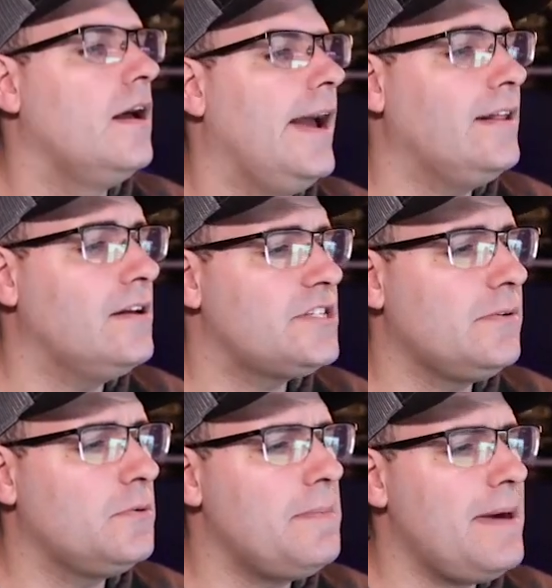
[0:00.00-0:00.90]
LLC
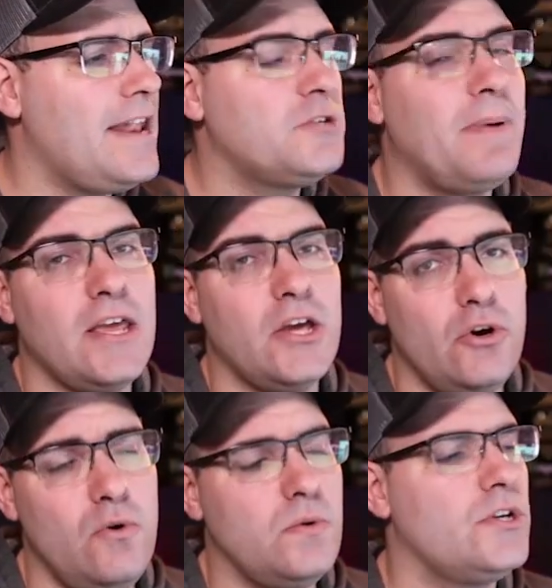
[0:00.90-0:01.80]
will be managed by
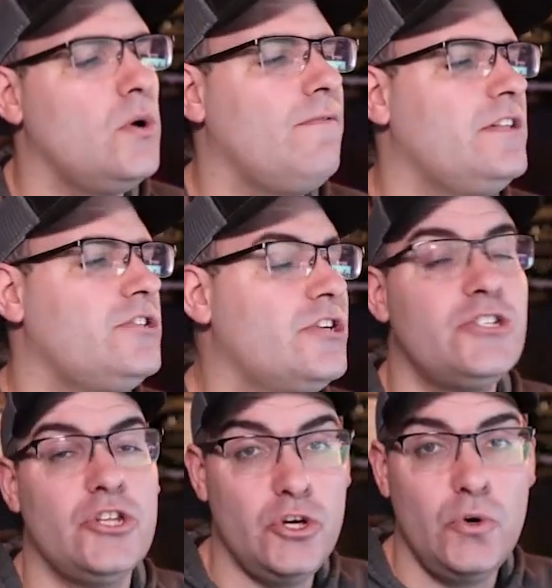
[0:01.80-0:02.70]
who? So if it's
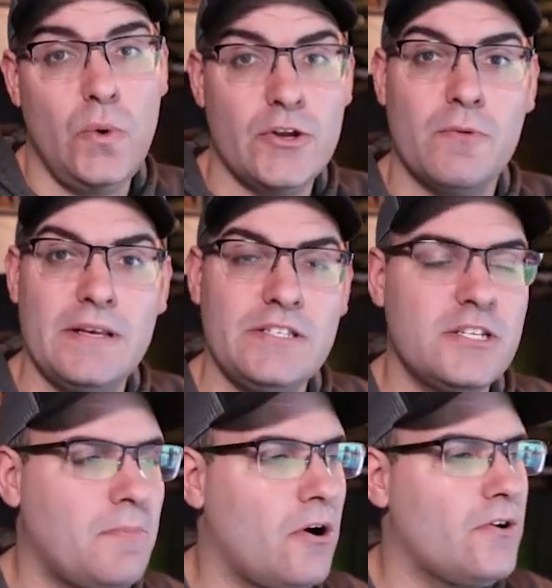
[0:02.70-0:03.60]
just you and your business
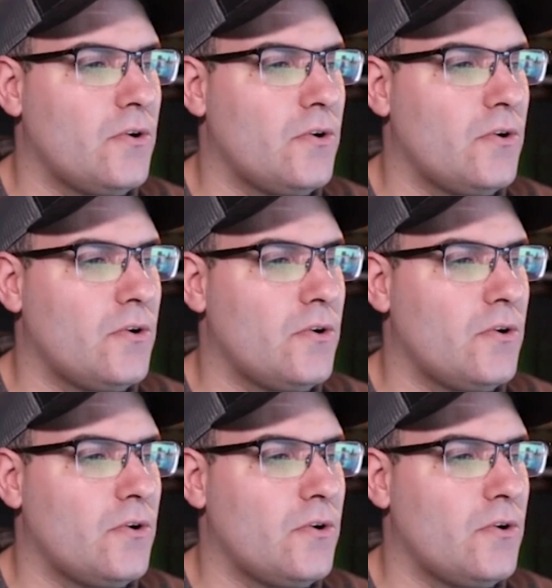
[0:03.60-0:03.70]
partner,